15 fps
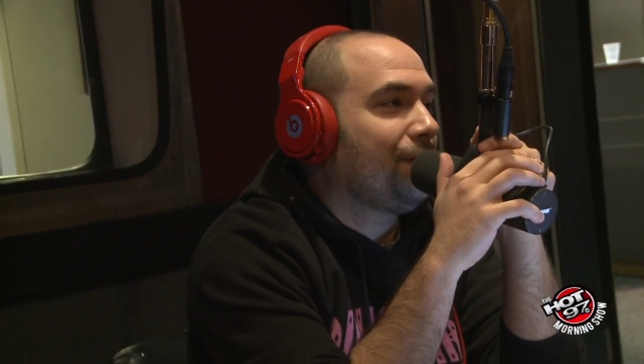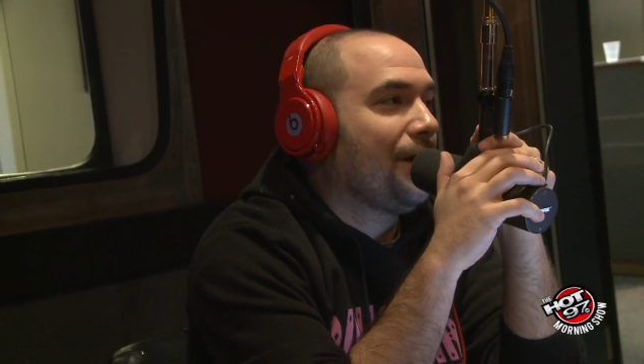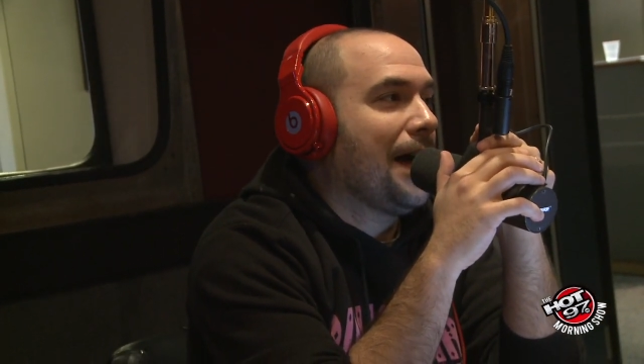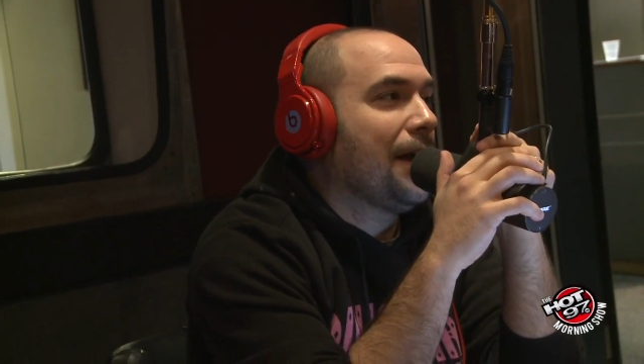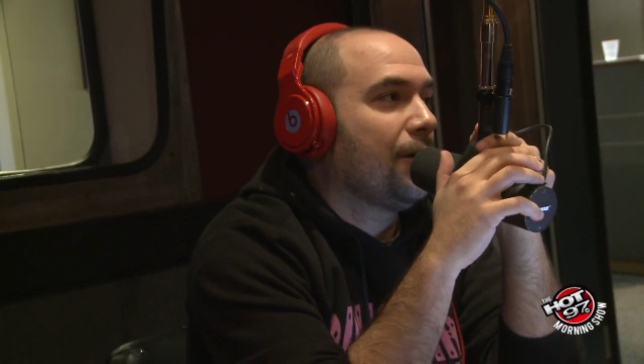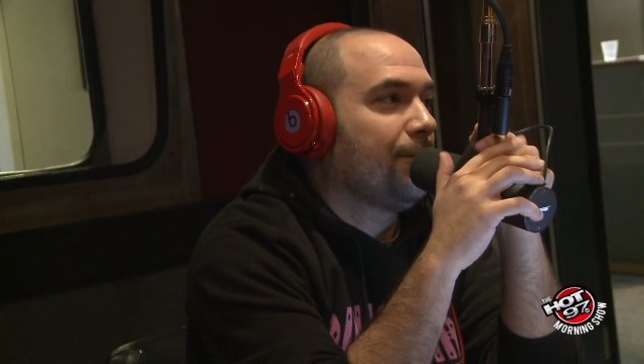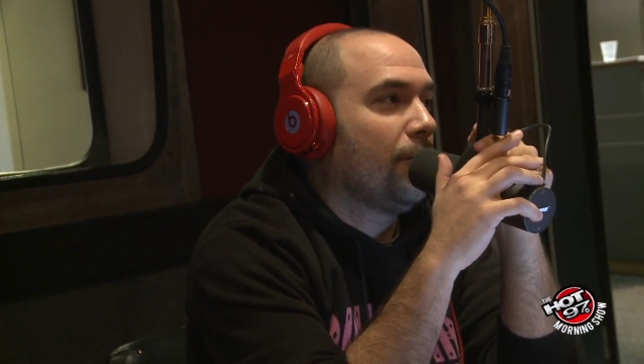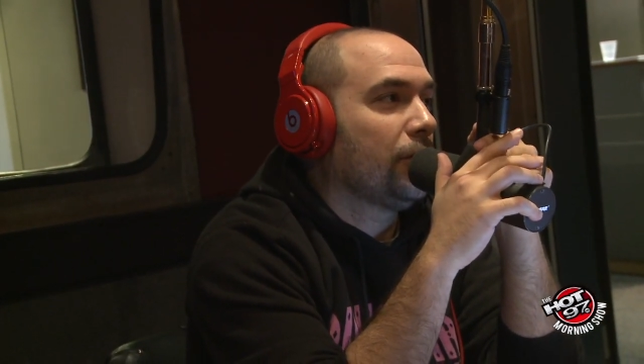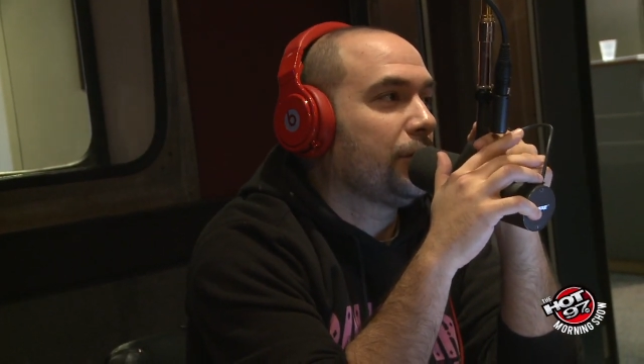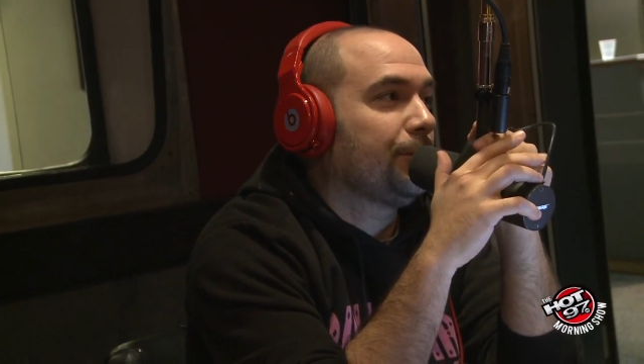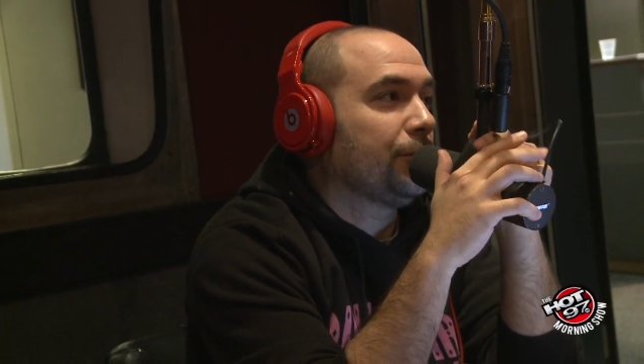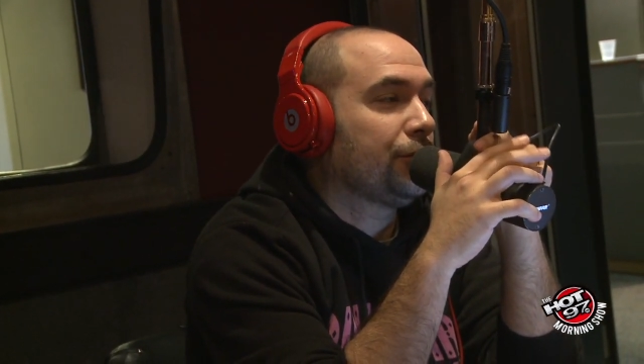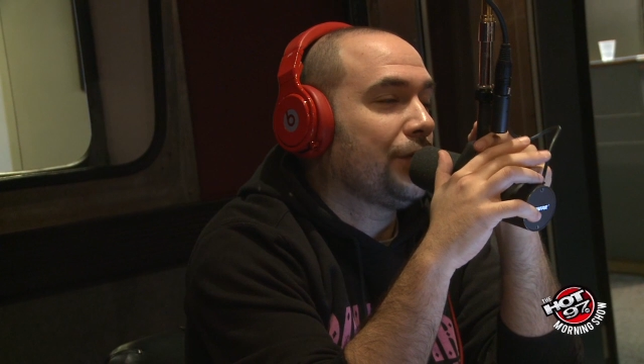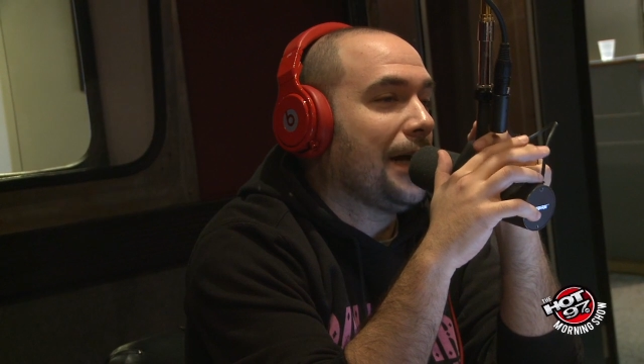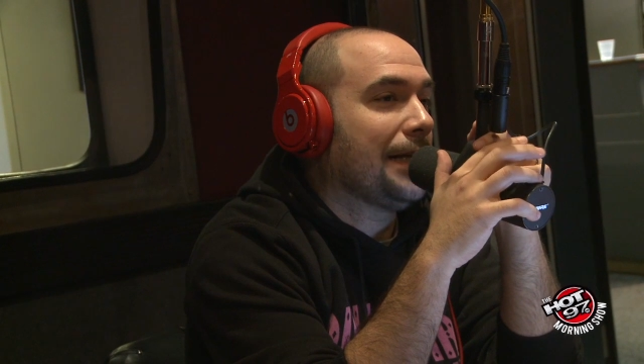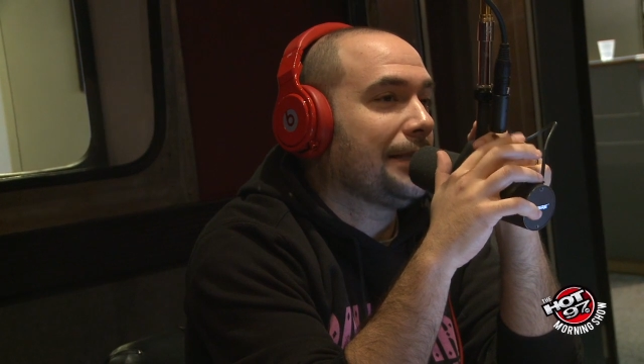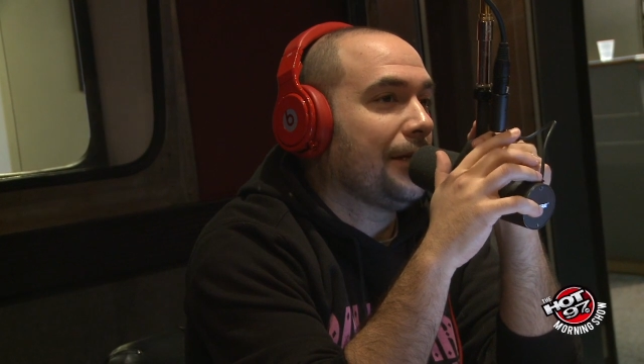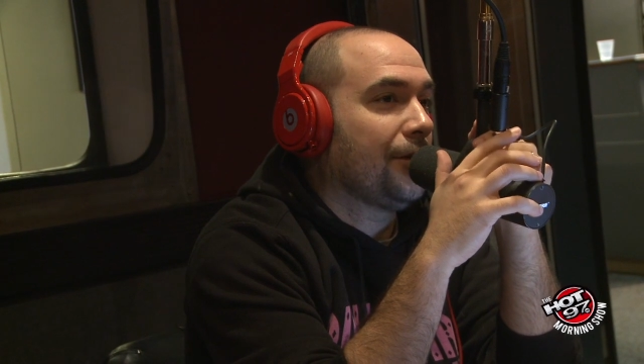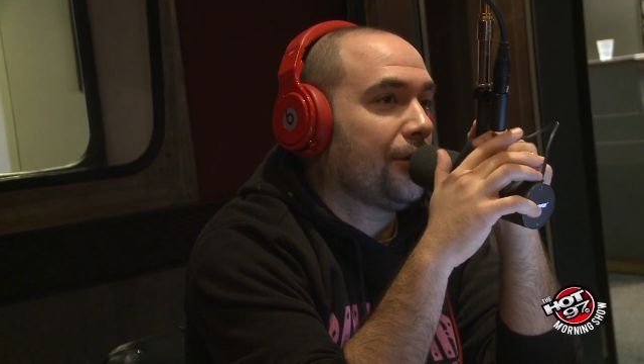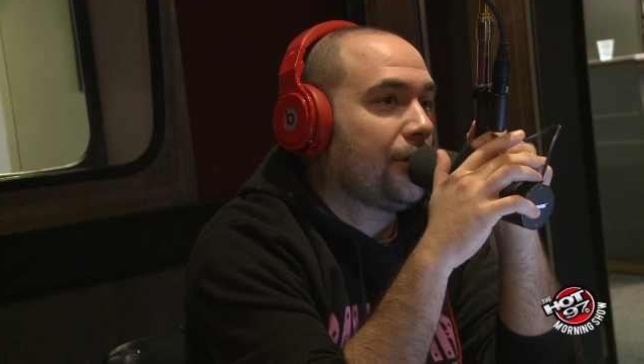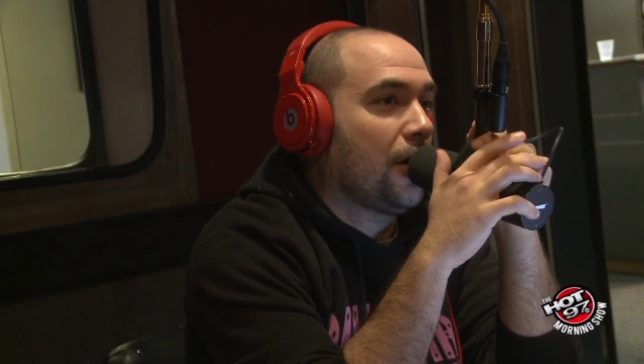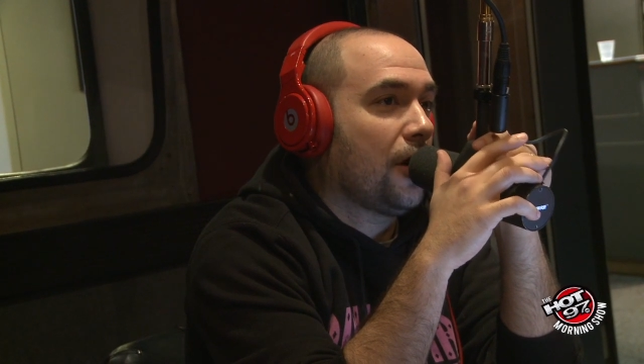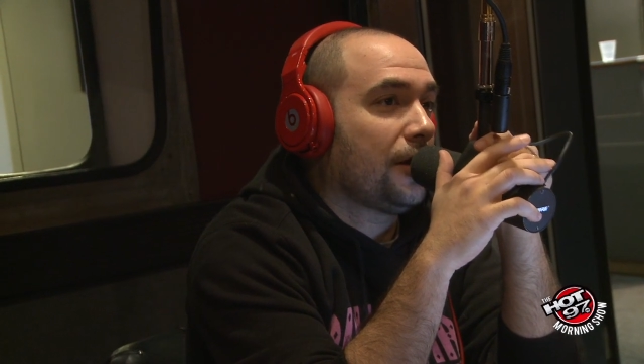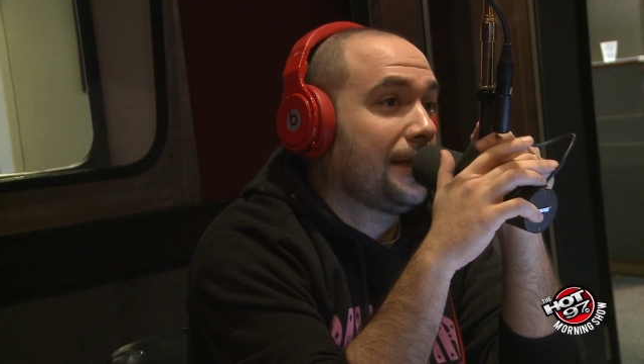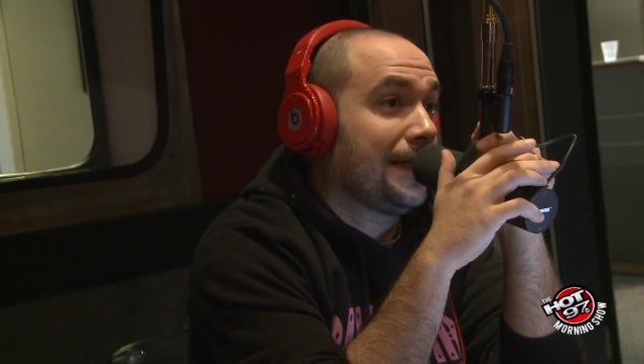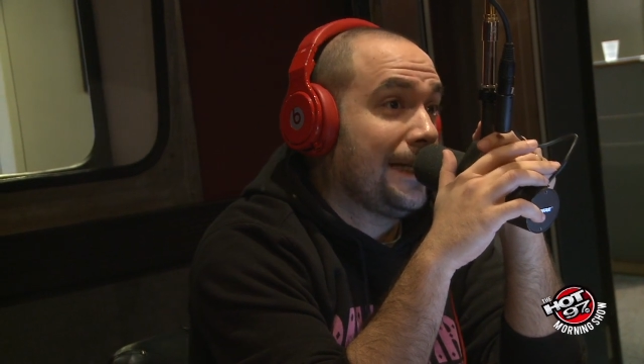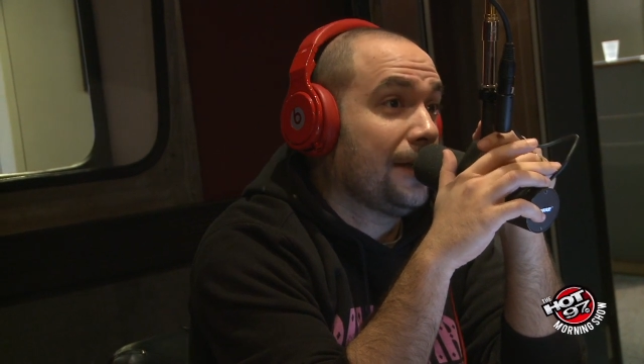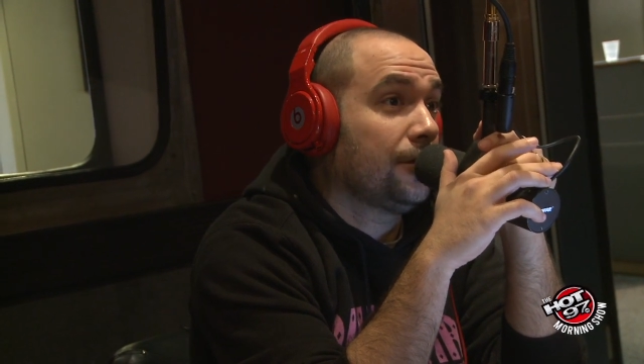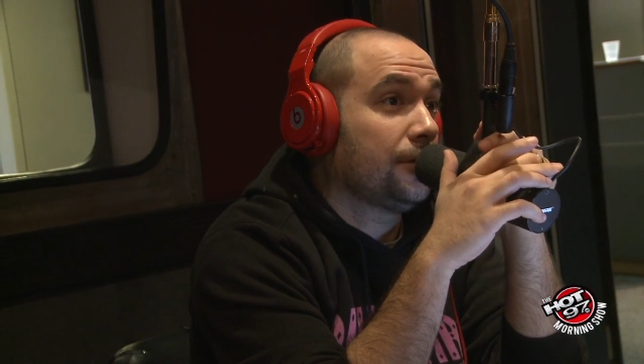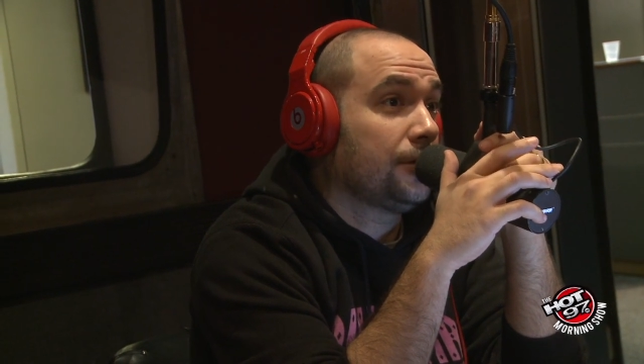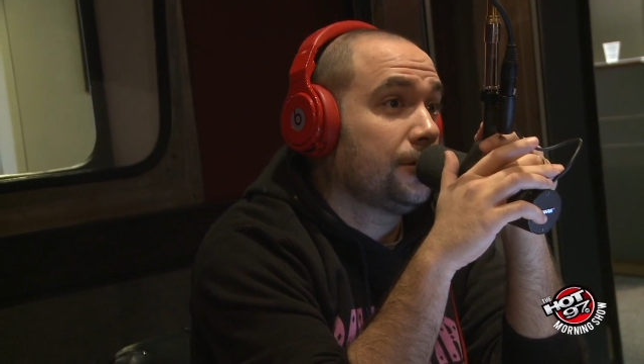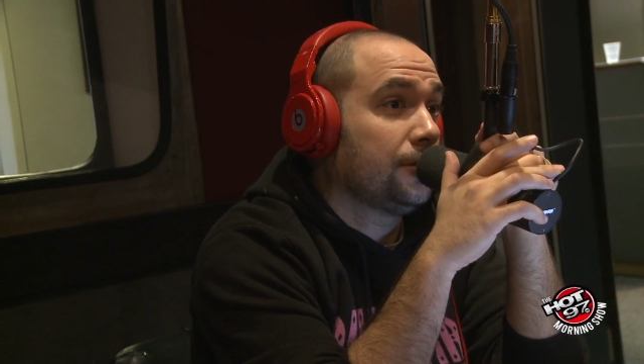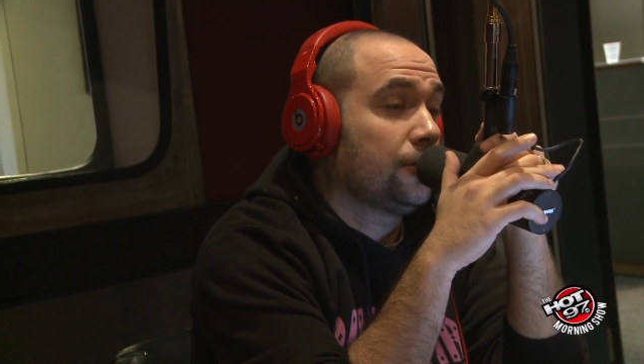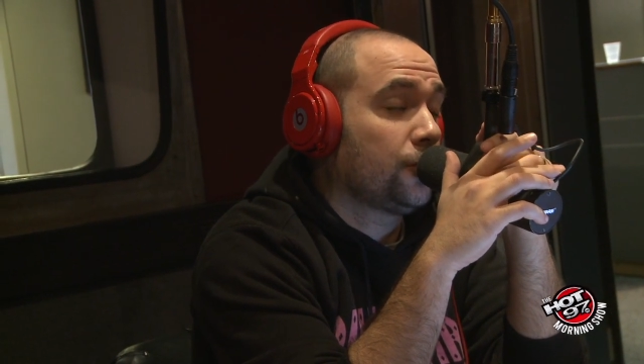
fired multiple shots into the car and killed